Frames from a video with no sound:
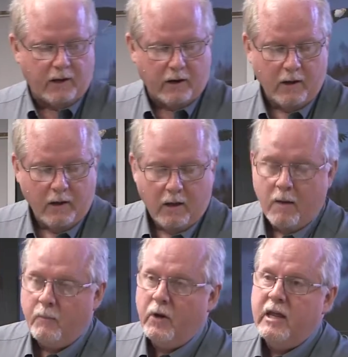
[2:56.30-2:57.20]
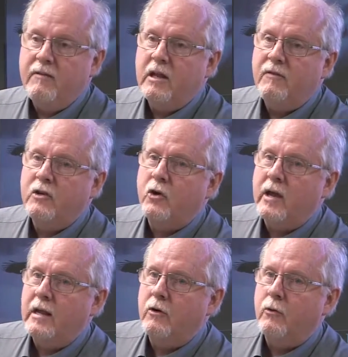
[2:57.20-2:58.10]
there. But even if you
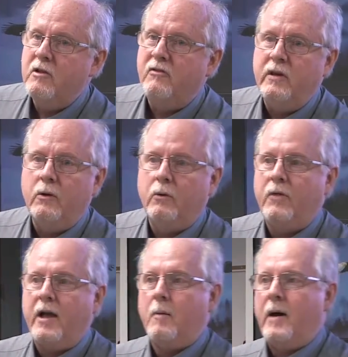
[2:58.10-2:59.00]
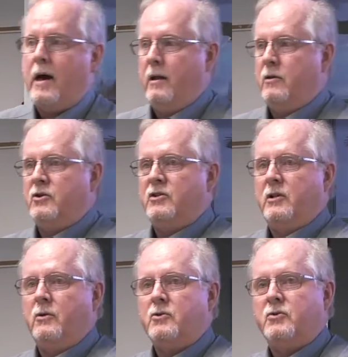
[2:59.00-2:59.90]
drain it and refill, think about it. Your cylinders